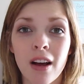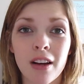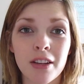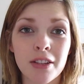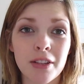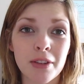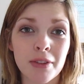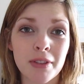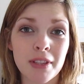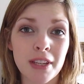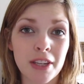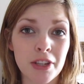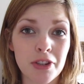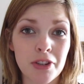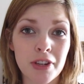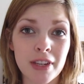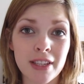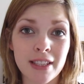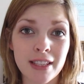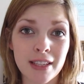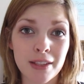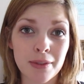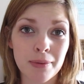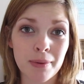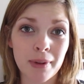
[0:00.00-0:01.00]
Also,
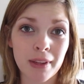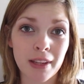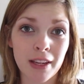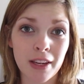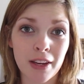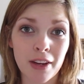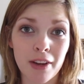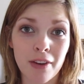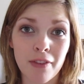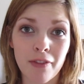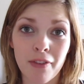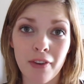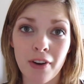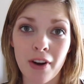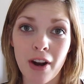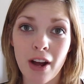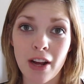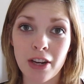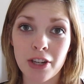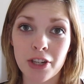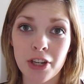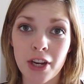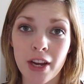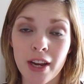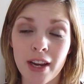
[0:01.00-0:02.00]
citrus is really good for
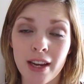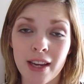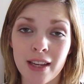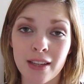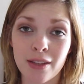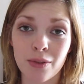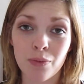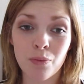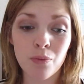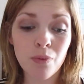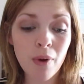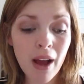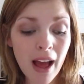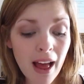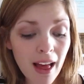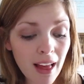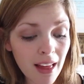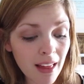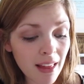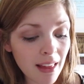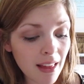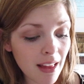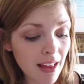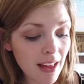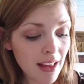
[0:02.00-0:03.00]
nausea as
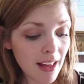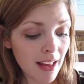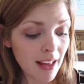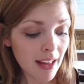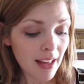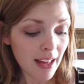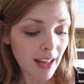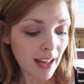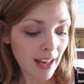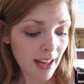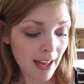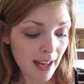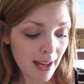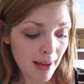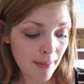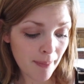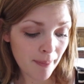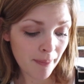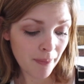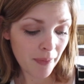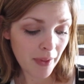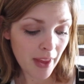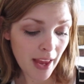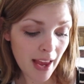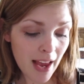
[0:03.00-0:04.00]
well.
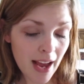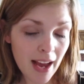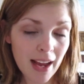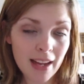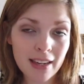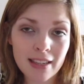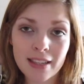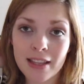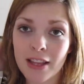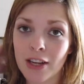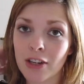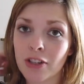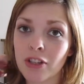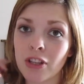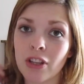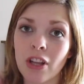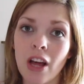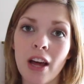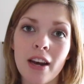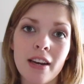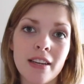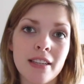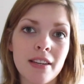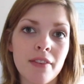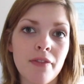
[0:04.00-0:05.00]
And there's a
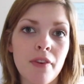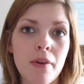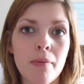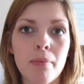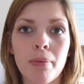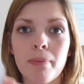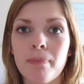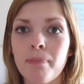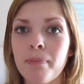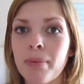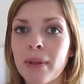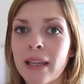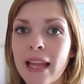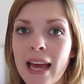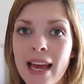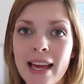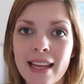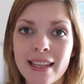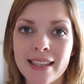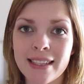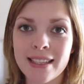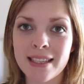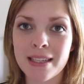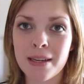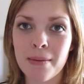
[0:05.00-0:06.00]
lot of different
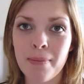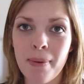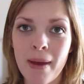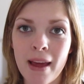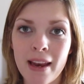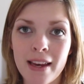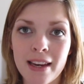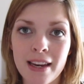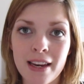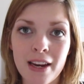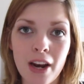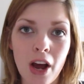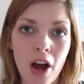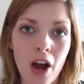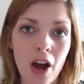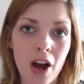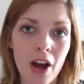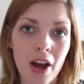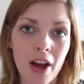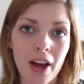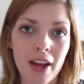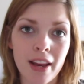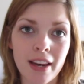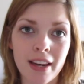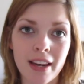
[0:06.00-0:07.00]
blends depending
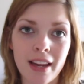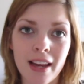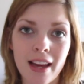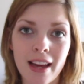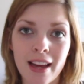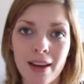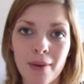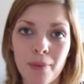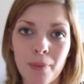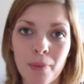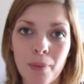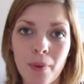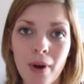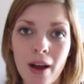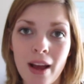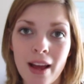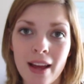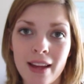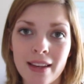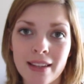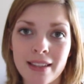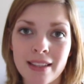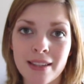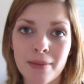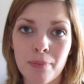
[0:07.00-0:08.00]
on
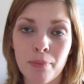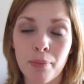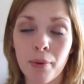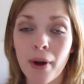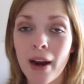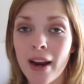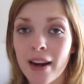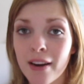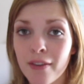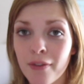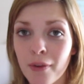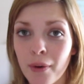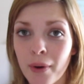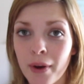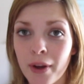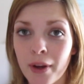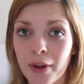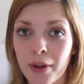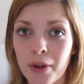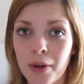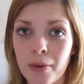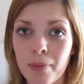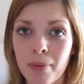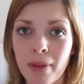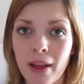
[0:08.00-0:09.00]
what brand of oil
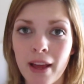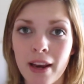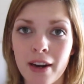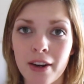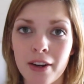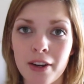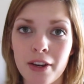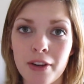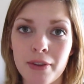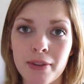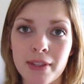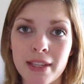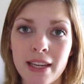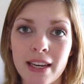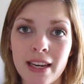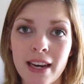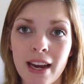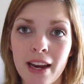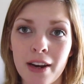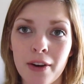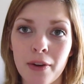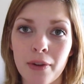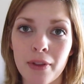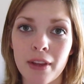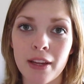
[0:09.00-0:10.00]
you plan on using.
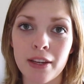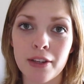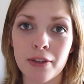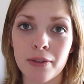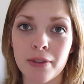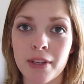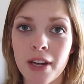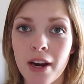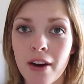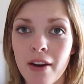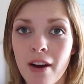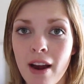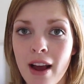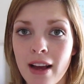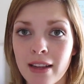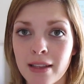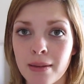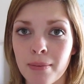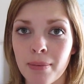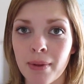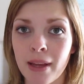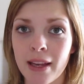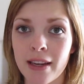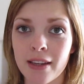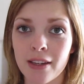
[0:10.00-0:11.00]
I know that doTERRA has
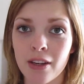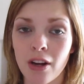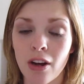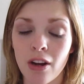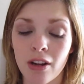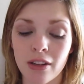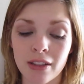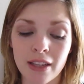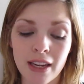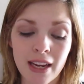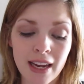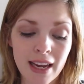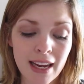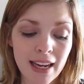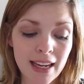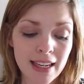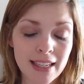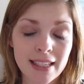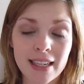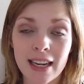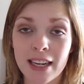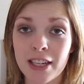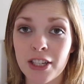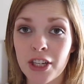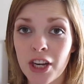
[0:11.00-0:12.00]
a blend called
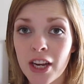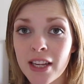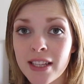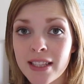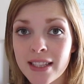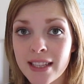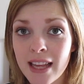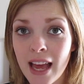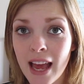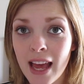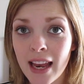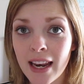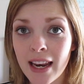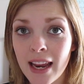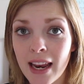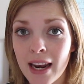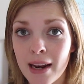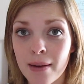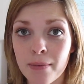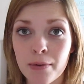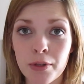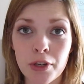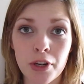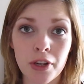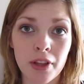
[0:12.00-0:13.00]
Digestion, and
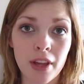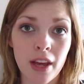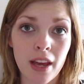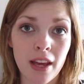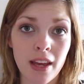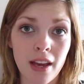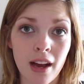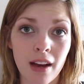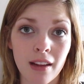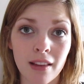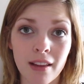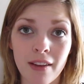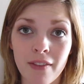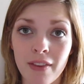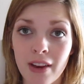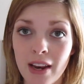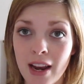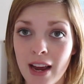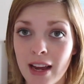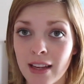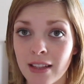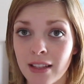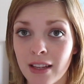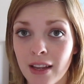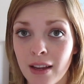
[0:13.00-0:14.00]
I'm sure that Young Living
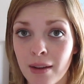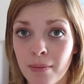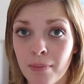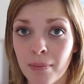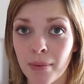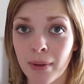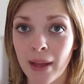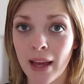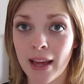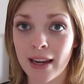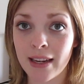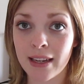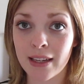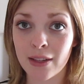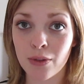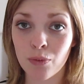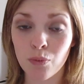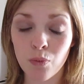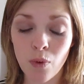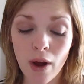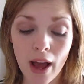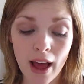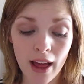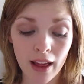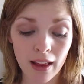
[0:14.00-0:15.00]
has a blend as
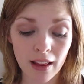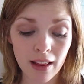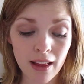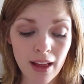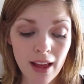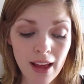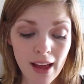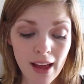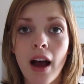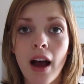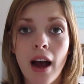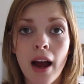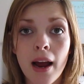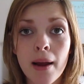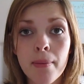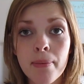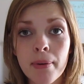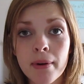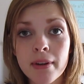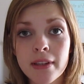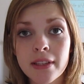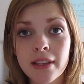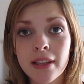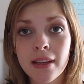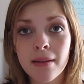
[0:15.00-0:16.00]
well. I
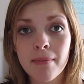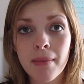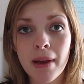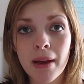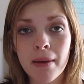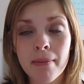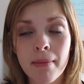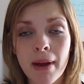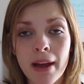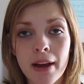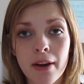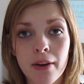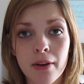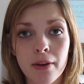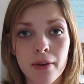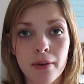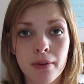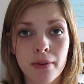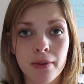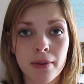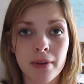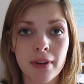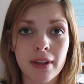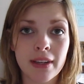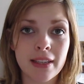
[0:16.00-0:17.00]
personally make my
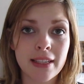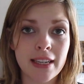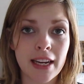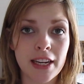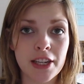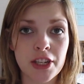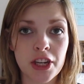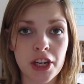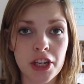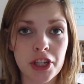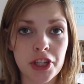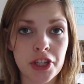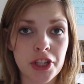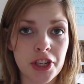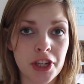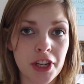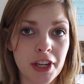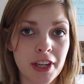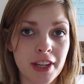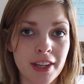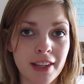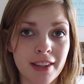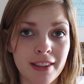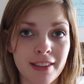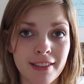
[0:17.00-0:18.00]
own
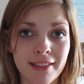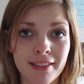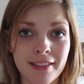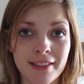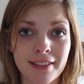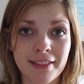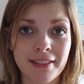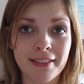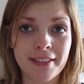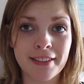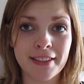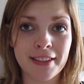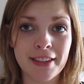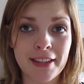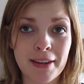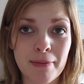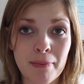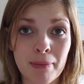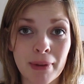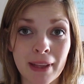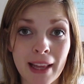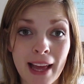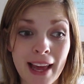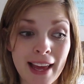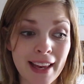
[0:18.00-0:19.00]
digestion
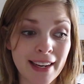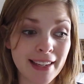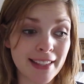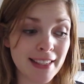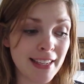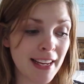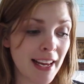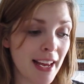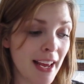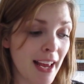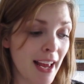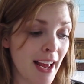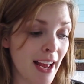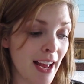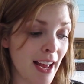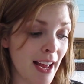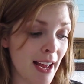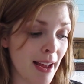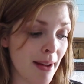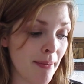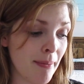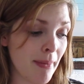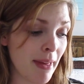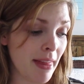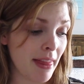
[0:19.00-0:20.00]
blend
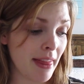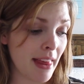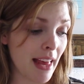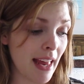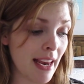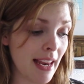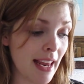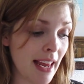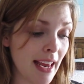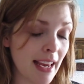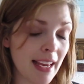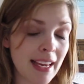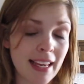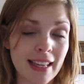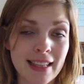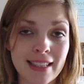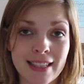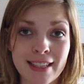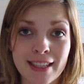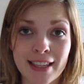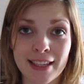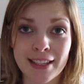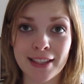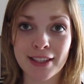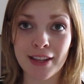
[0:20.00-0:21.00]
that
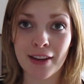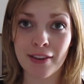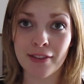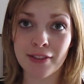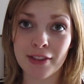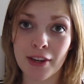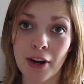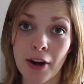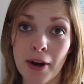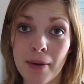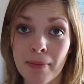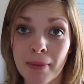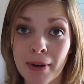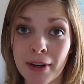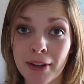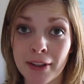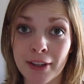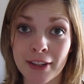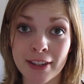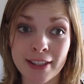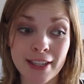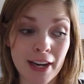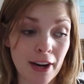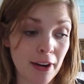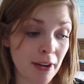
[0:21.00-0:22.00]
consists of, sorry, I'm gonna
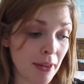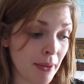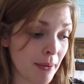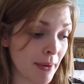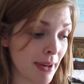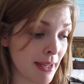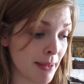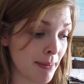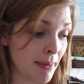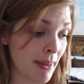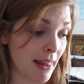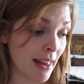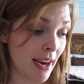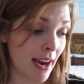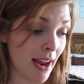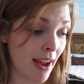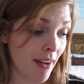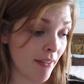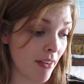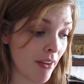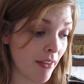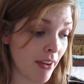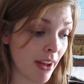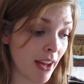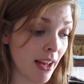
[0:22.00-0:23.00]
look down at the recipe that I
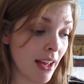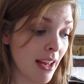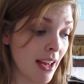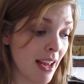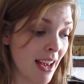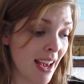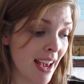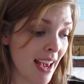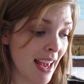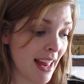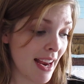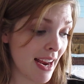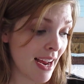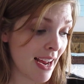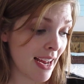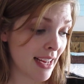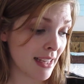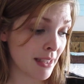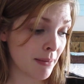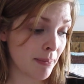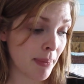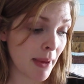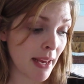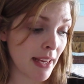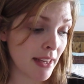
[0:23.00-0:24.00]
have of it. It
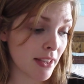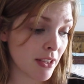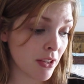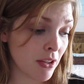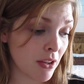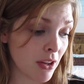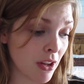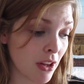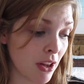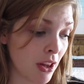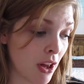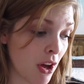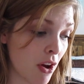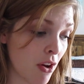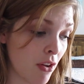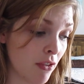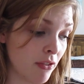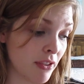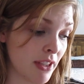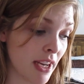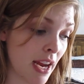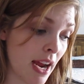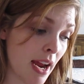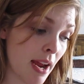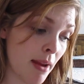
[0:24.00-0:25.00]
has basil,
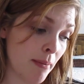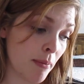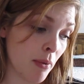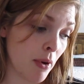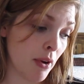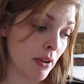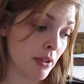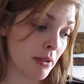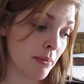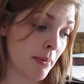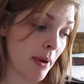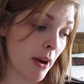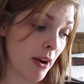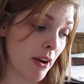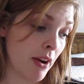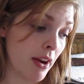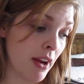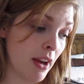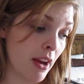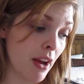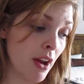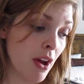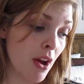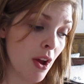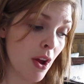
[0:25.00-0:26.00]
clove, thyme,
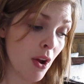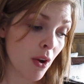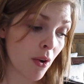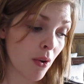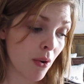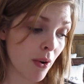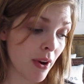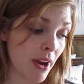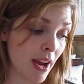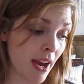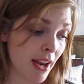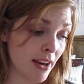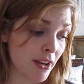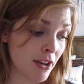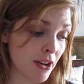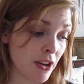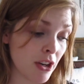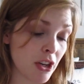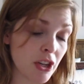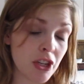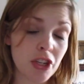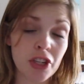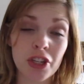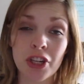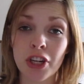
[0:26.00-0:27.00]
rosemary,
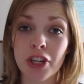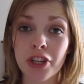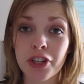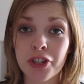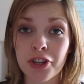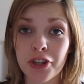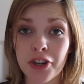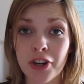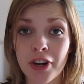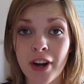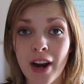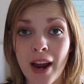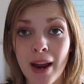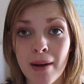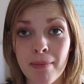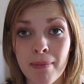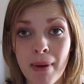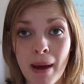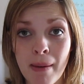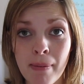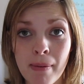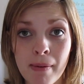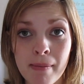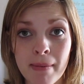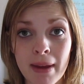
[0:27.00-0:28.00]
coriander, ginger, and
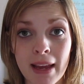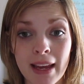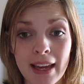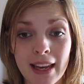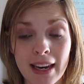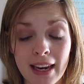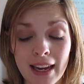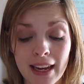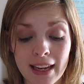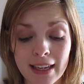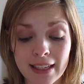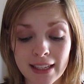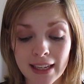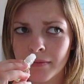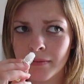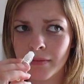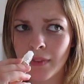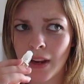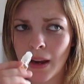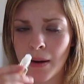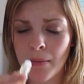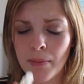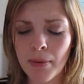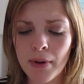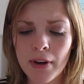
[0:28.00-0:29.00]
peppermint in it.
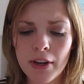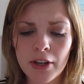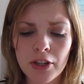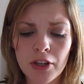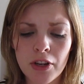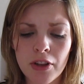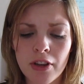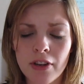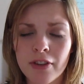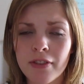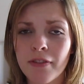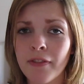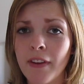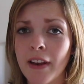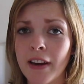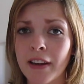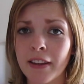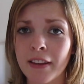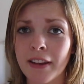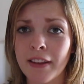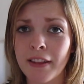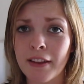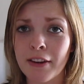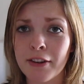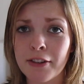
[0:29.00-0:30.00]
I'm pretty sure there's
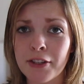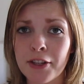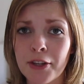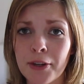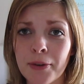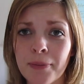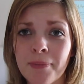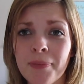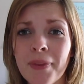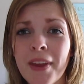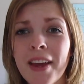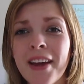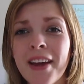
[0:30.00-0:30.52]
fennel in there too.